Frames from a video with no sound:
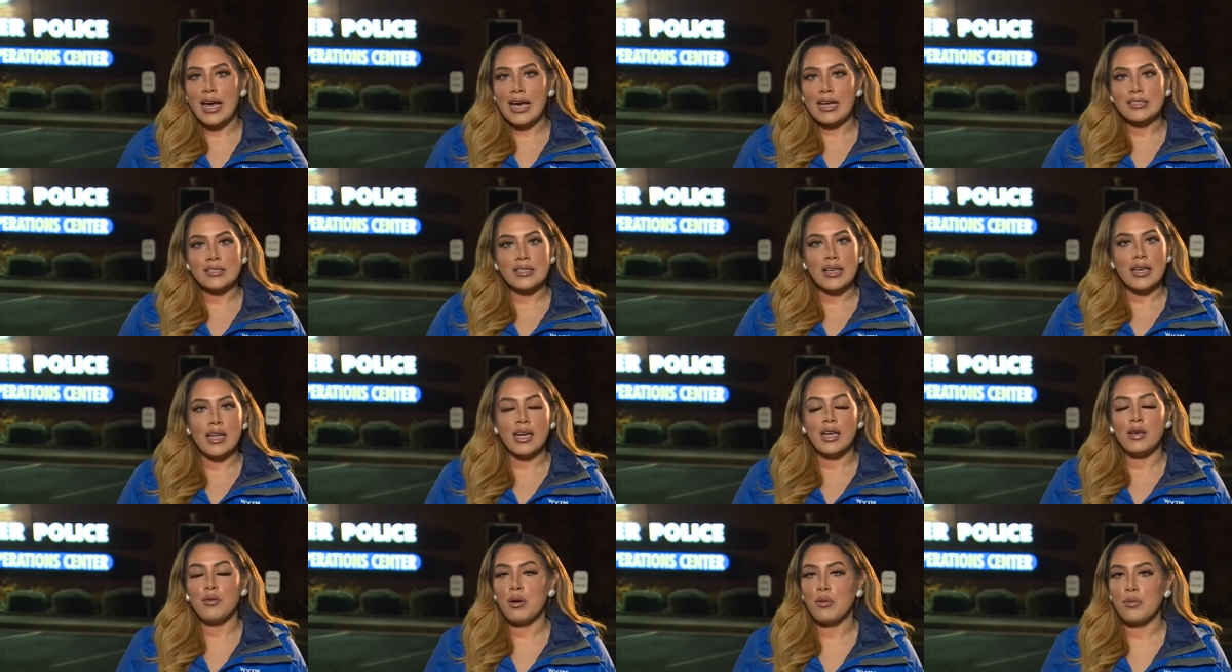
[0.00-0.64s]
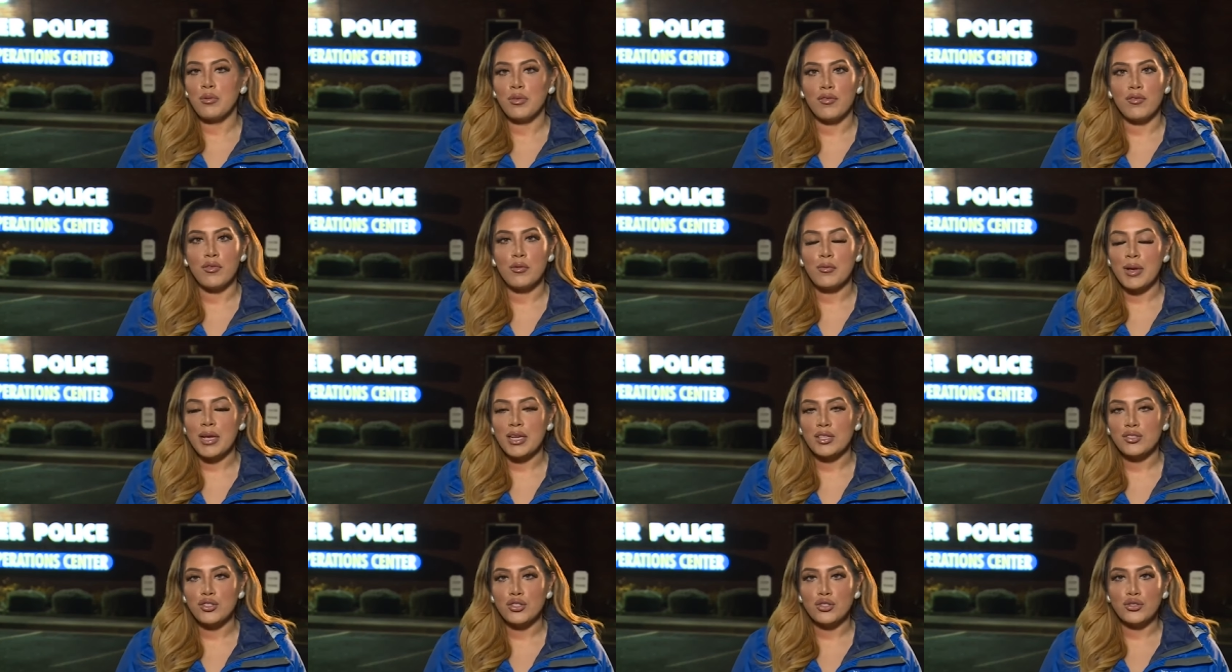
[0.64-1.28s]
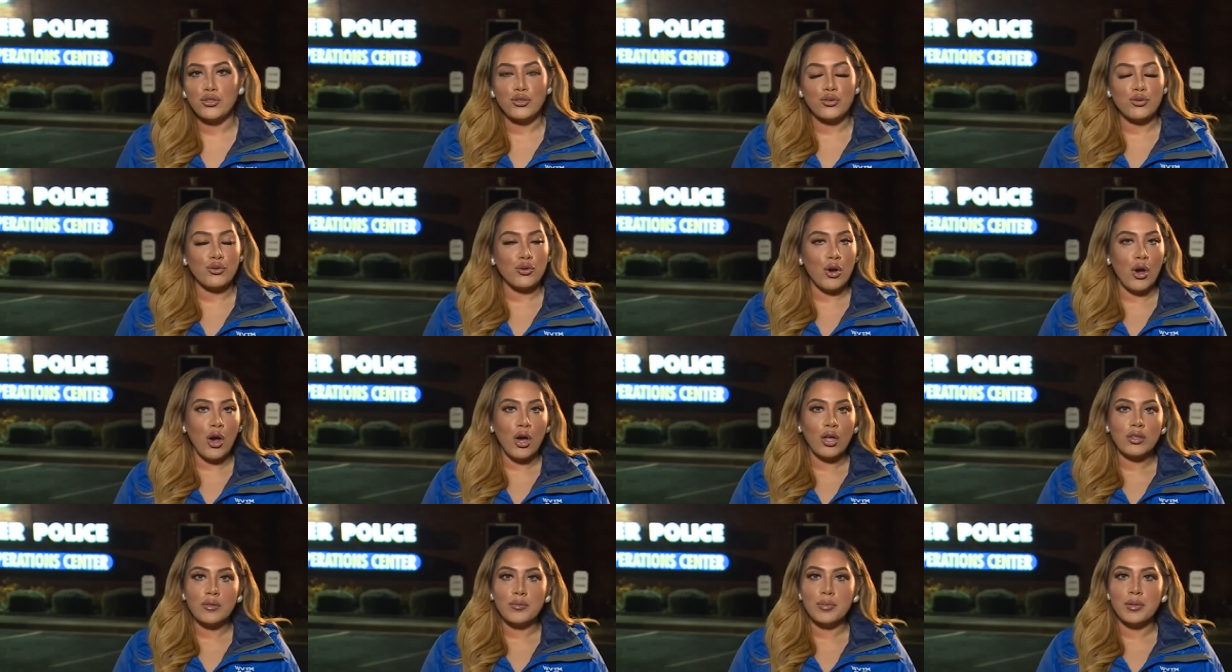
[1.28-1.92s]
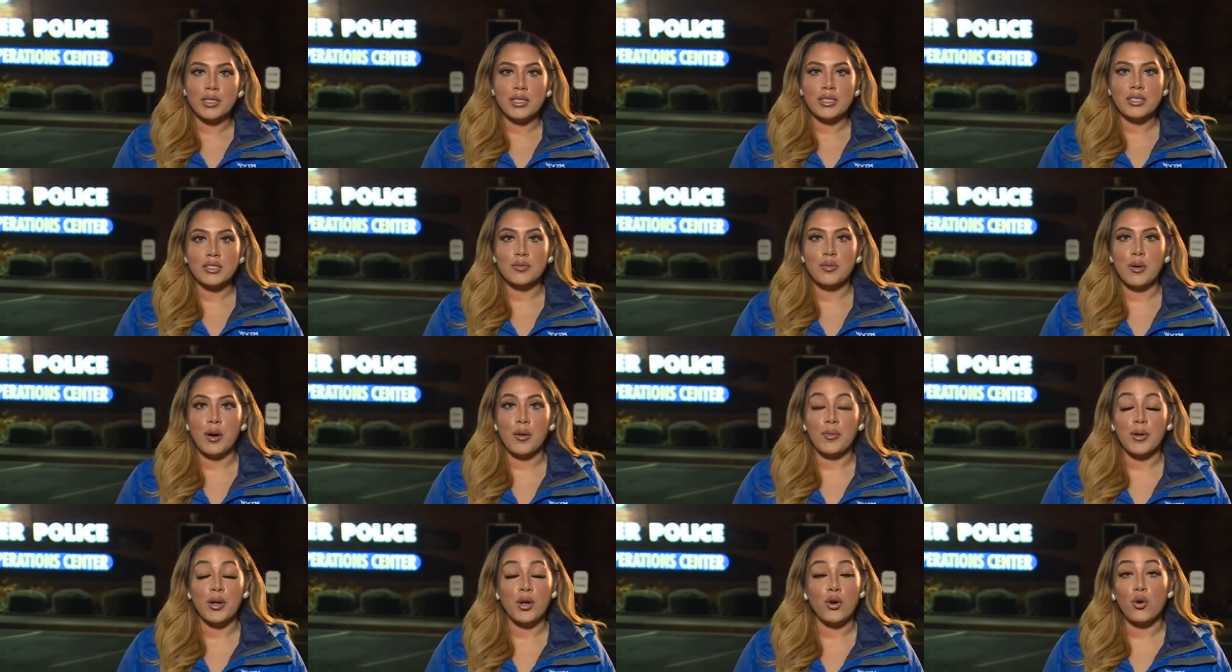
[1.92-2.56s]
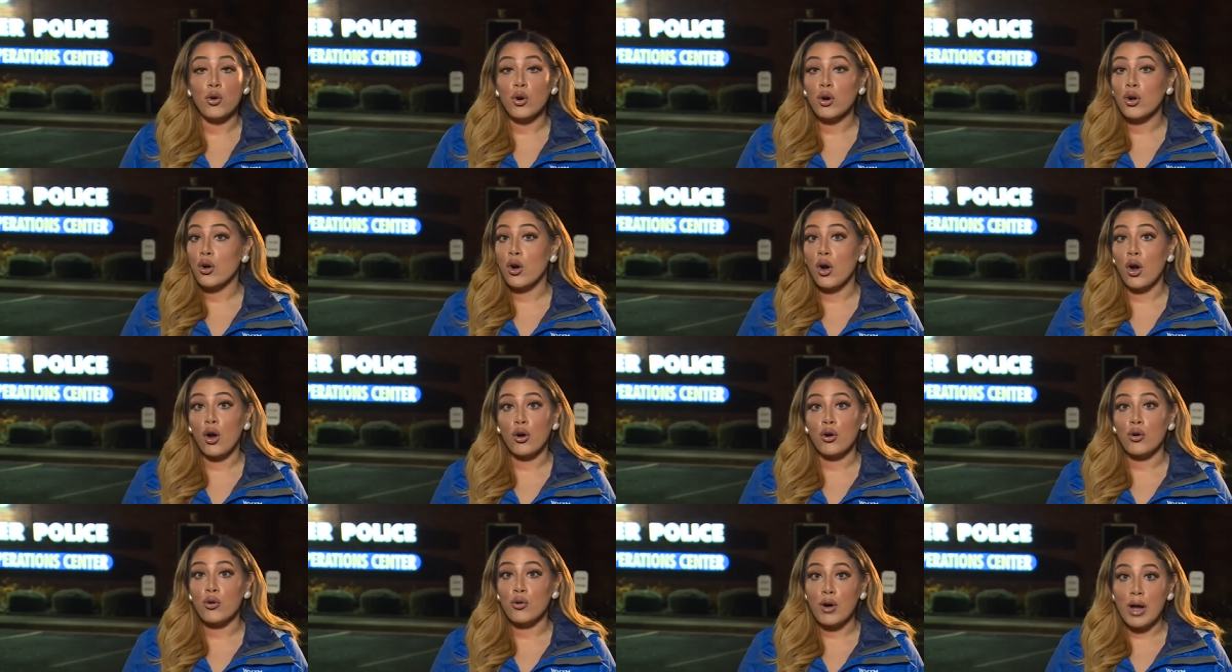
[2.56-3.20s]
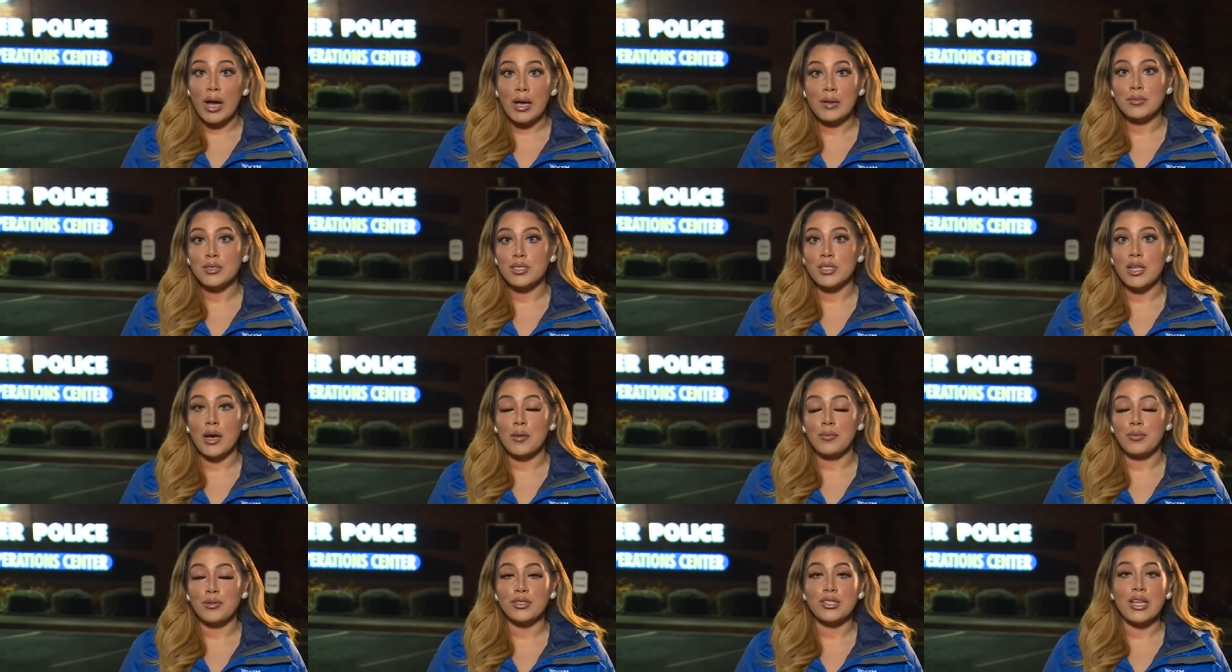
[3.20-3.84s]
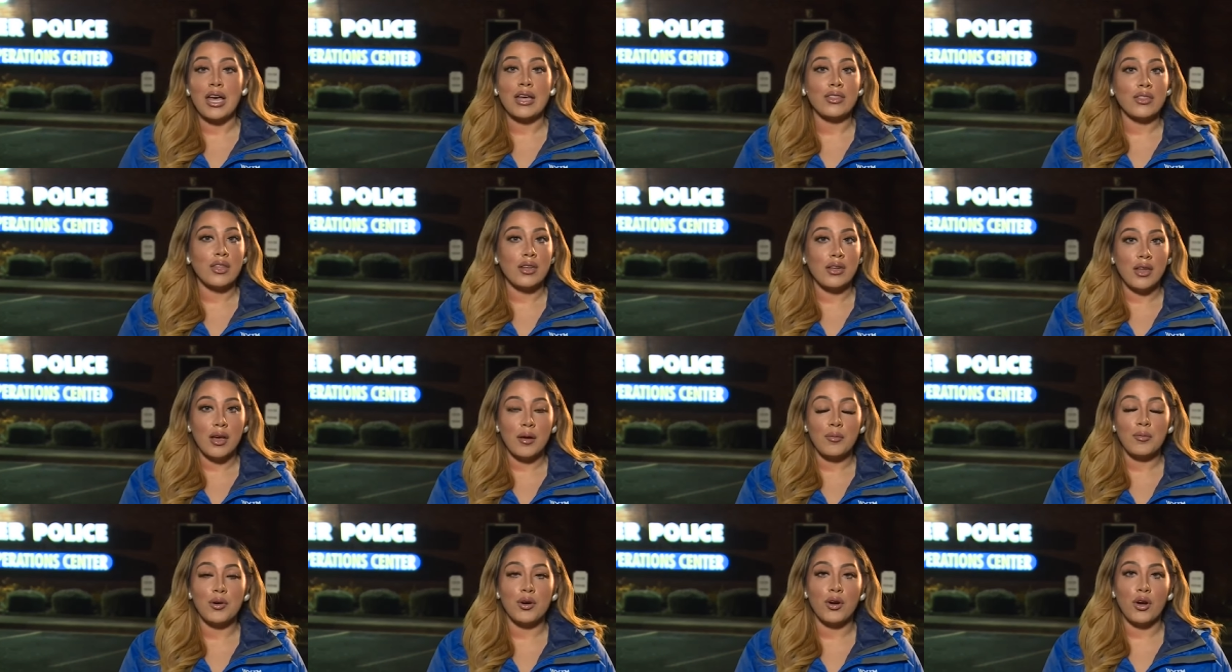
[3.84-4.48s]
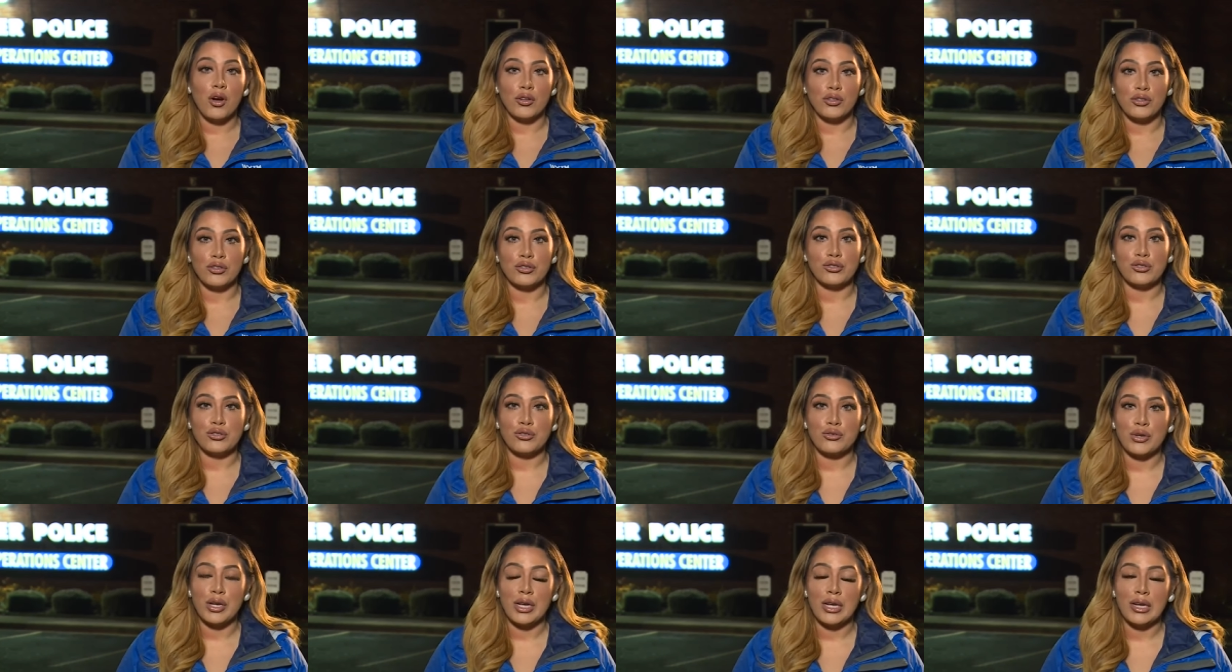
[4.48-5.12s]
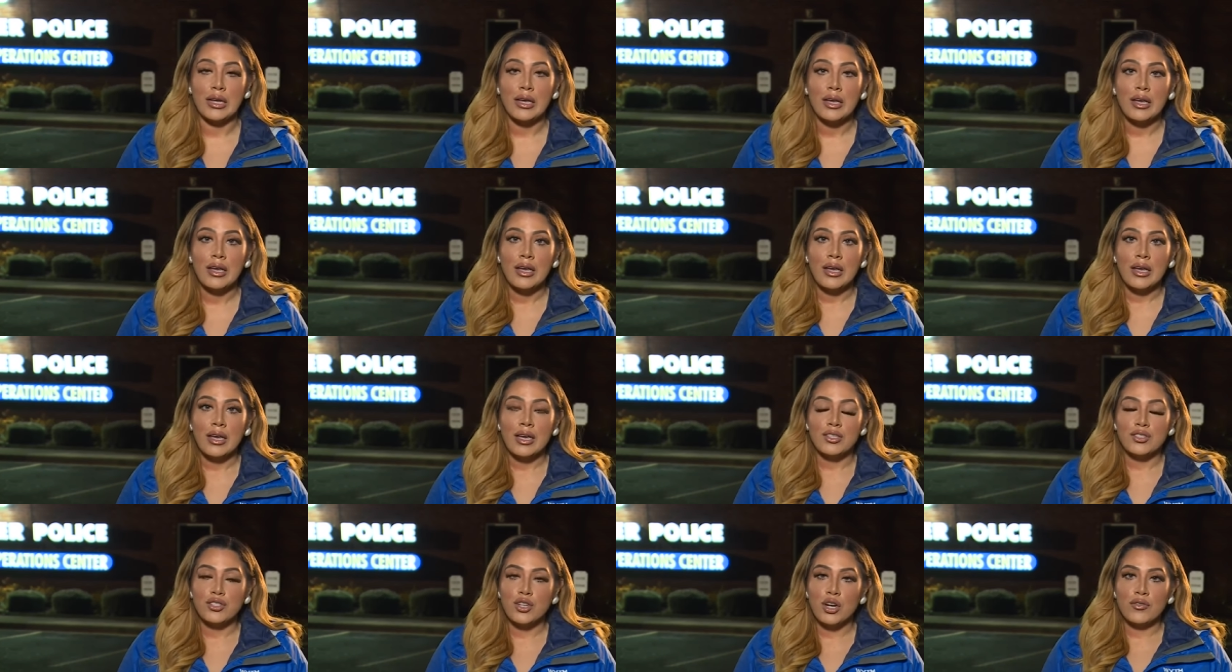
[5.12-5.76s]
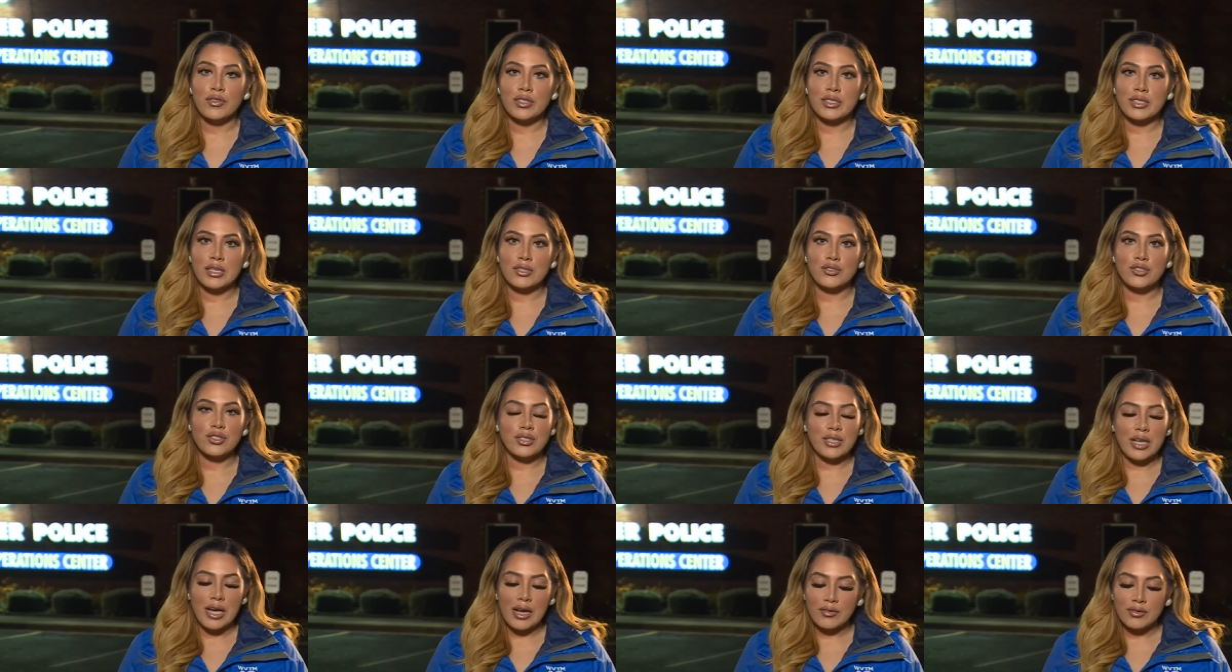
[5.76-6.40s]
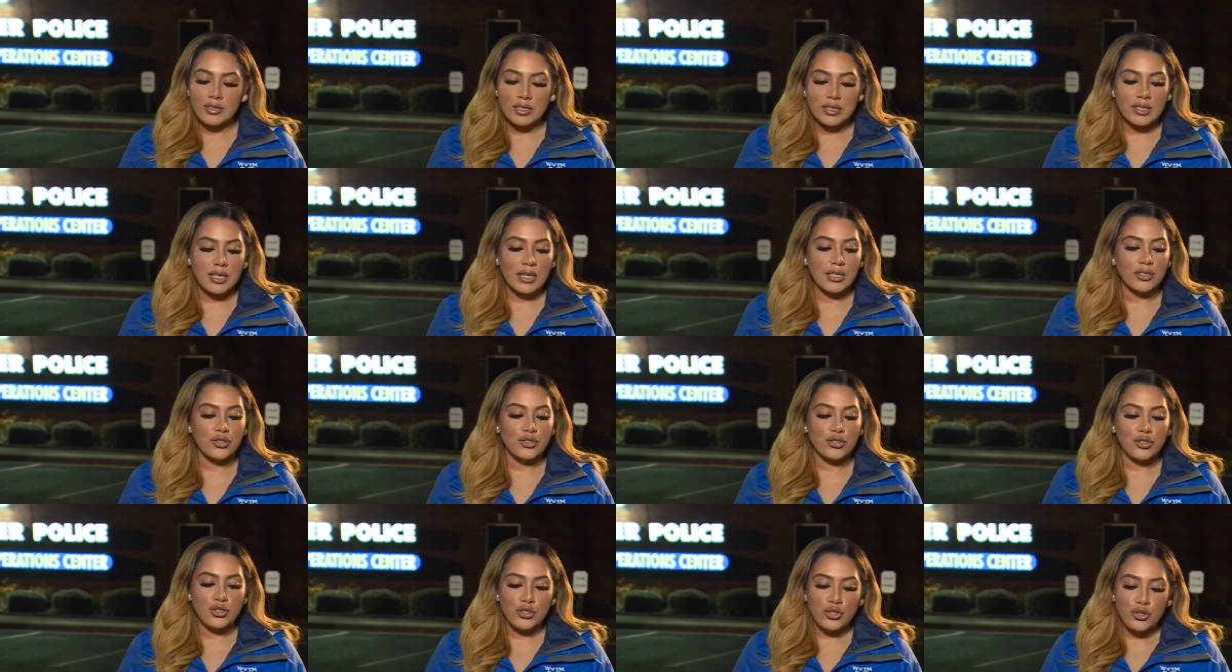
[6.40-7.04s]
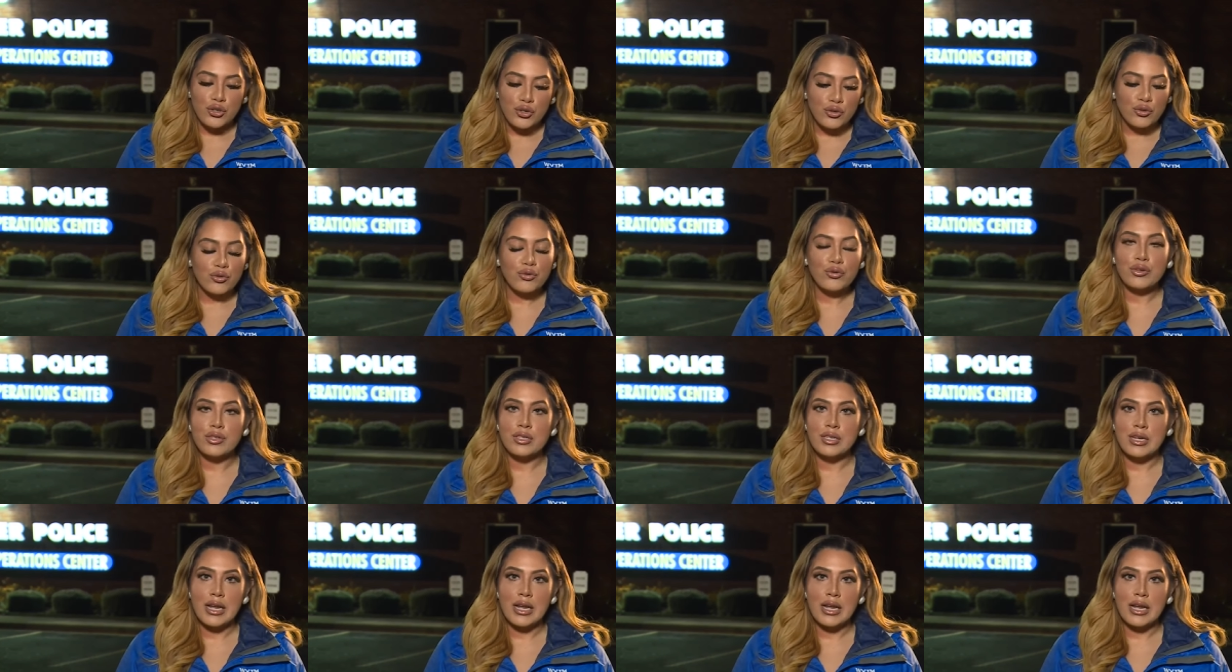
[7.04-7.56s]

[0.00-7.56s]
ask anyone with information to call the police department or call Crime Stoppers at the number on your screen. And Jarvis, I just have to say, just 2